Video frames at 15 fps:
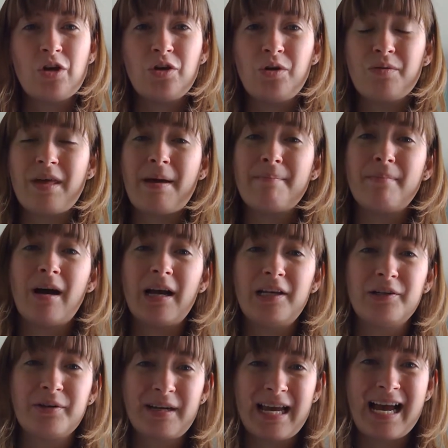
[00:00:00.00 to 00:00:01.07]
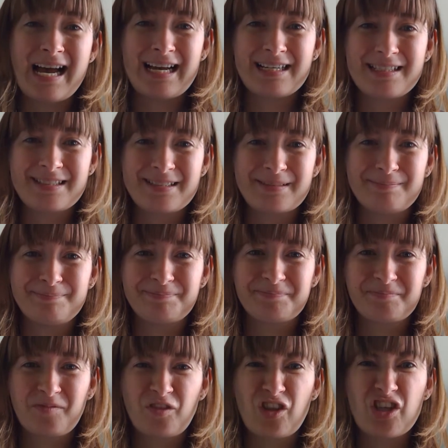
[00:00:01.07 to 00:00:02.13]
You then might look at
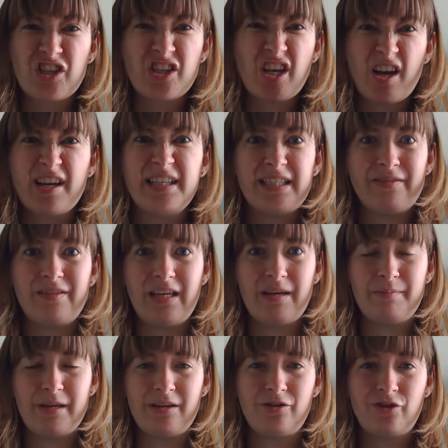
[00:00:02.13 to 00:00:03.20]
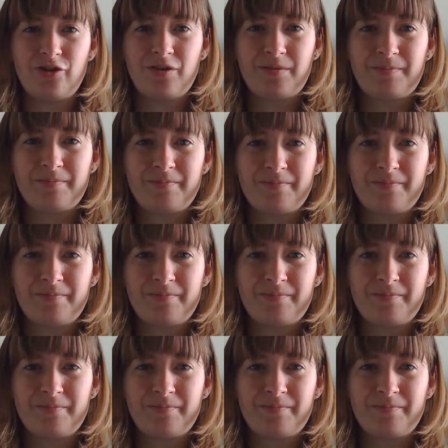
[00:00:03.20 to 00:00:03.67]
the size of the image.